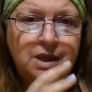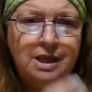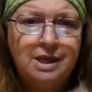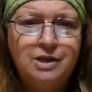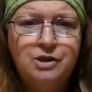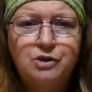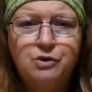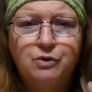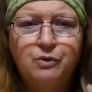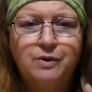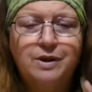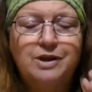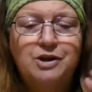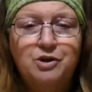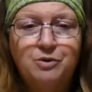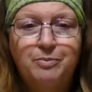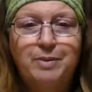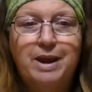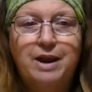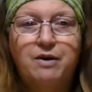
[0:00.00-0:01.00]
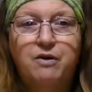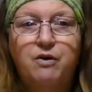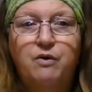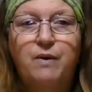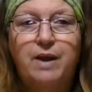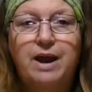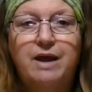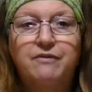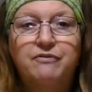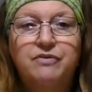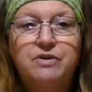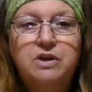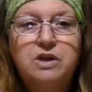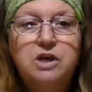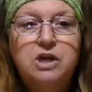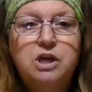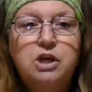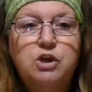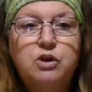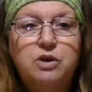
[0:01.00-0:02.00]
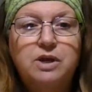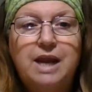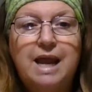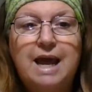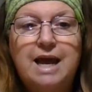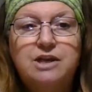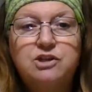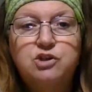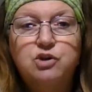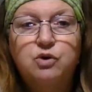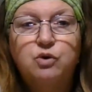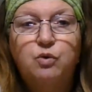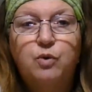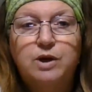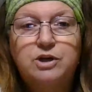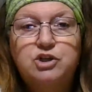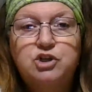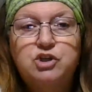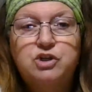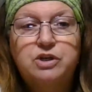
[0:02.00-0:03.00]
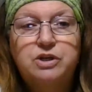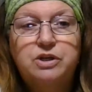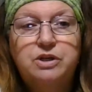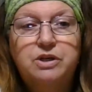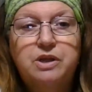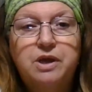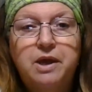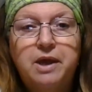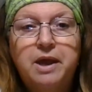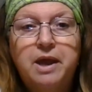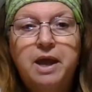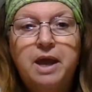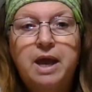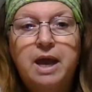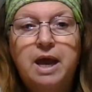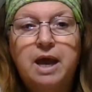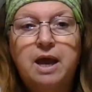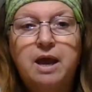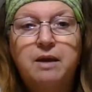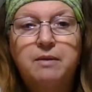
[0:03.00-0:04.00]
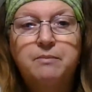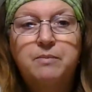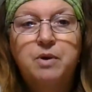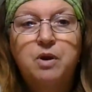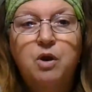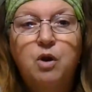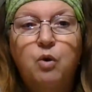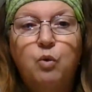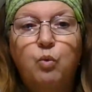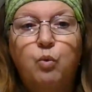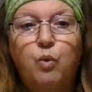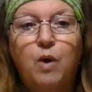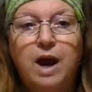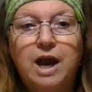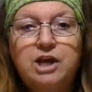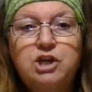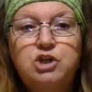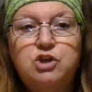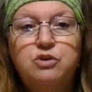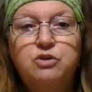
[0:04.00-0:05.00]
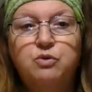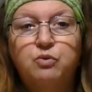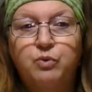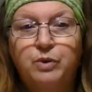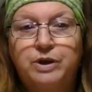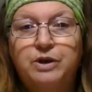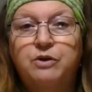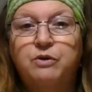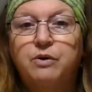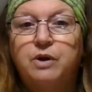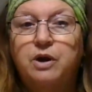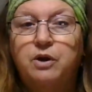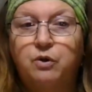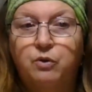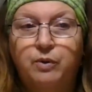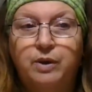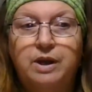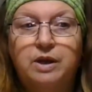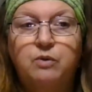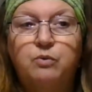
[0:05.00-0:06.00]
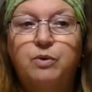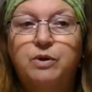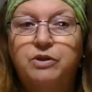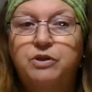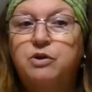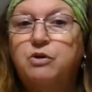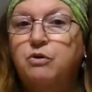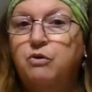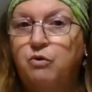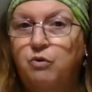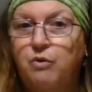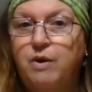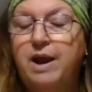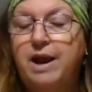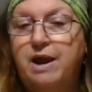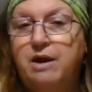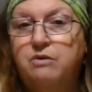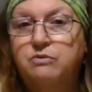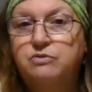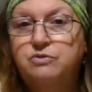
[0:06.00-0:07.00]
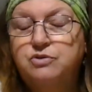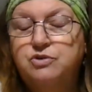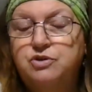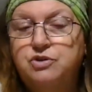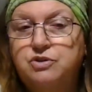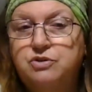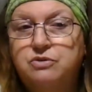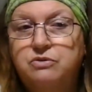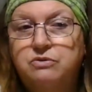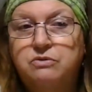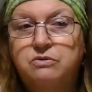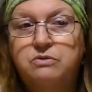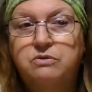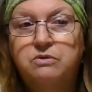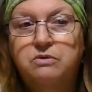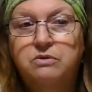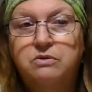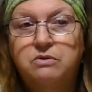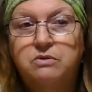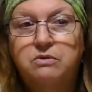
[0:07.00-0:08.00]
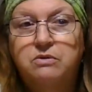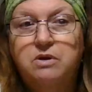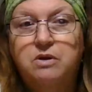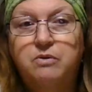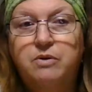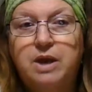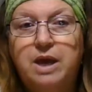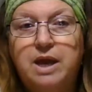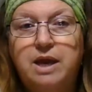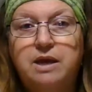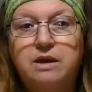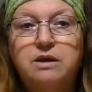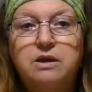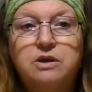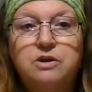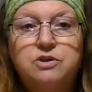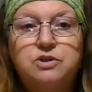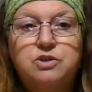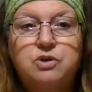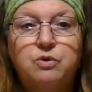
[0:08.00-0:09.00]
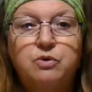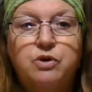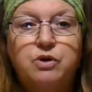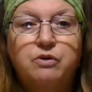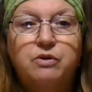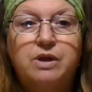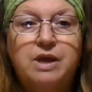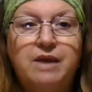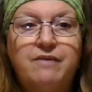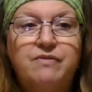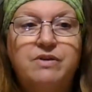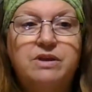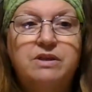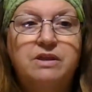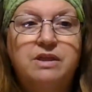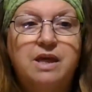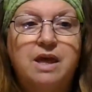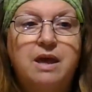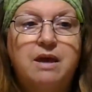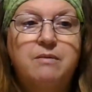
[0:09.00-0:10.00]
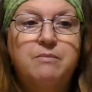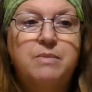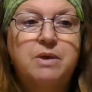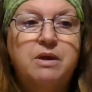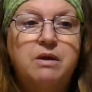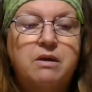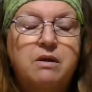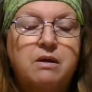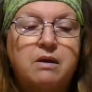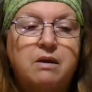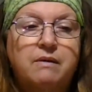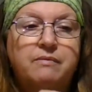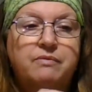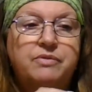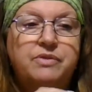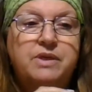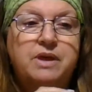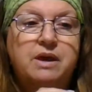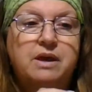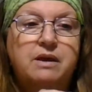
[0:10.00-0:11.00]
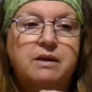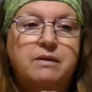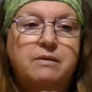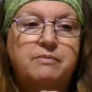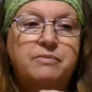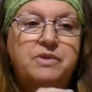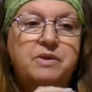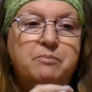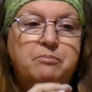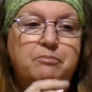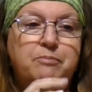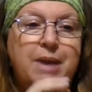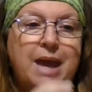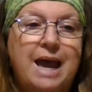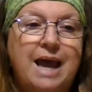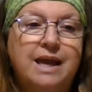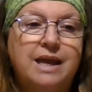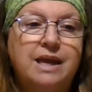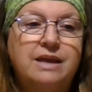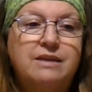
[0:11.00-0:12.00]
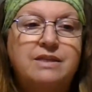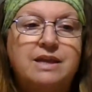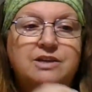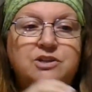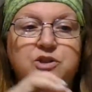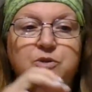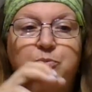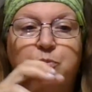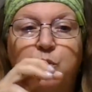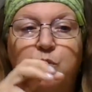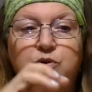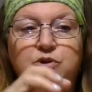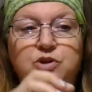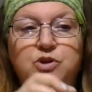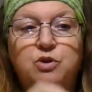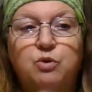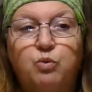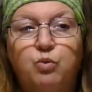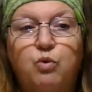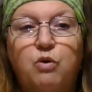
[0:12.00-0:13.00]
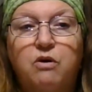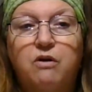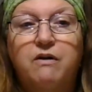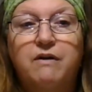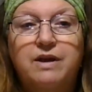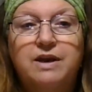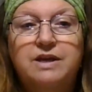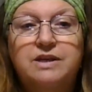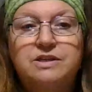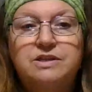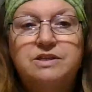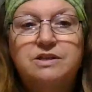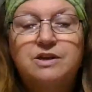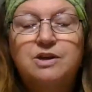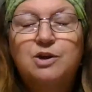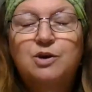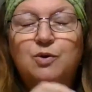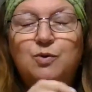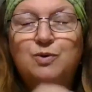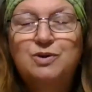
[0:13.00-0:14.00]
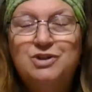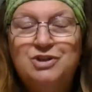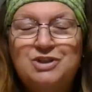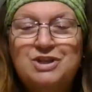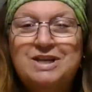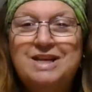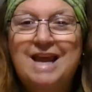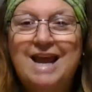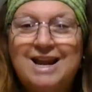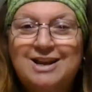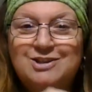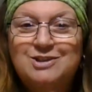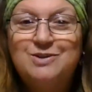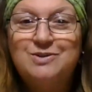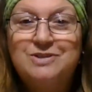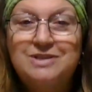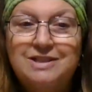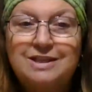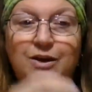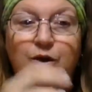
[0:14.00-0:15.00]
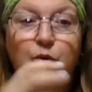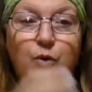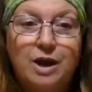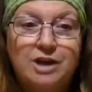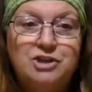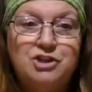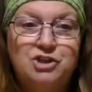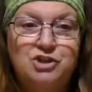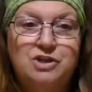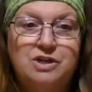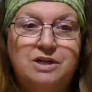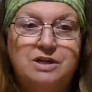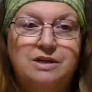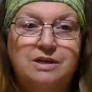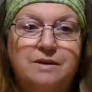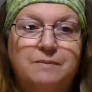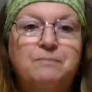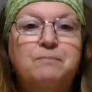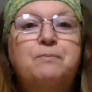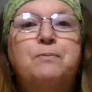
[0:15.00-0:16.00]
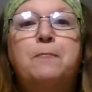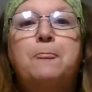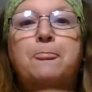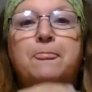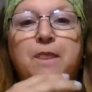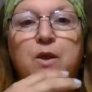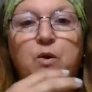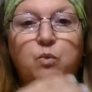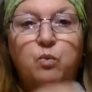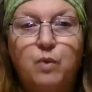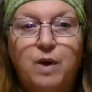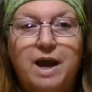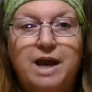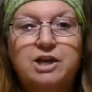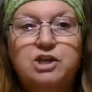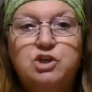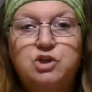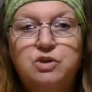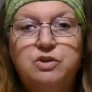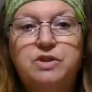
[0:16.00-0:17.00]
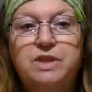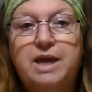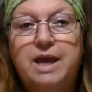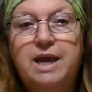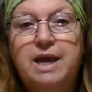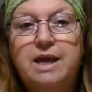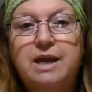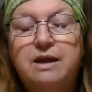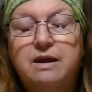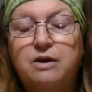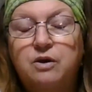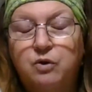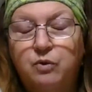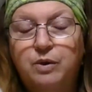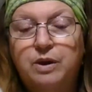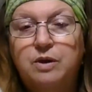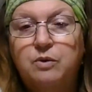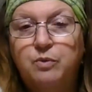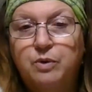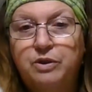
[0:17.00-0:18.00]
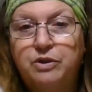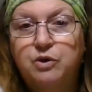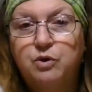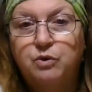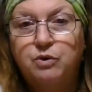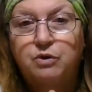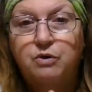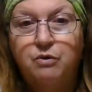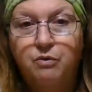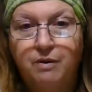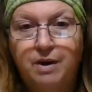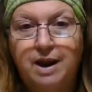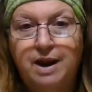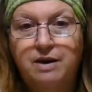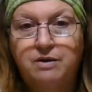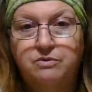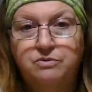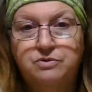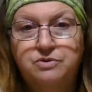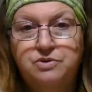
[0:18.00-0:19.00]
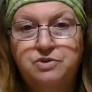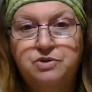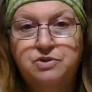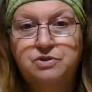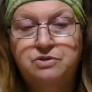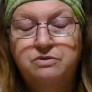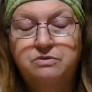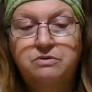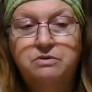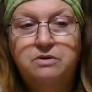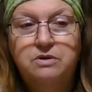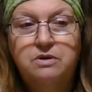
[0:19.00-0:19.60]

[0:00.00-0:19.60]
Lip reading: in your paragraph. You could ask your question, why should the reader agree with your grounds? Okay, so you're giving them the backing that supports the warrant, which then answers the question, why should they agree with your grounds?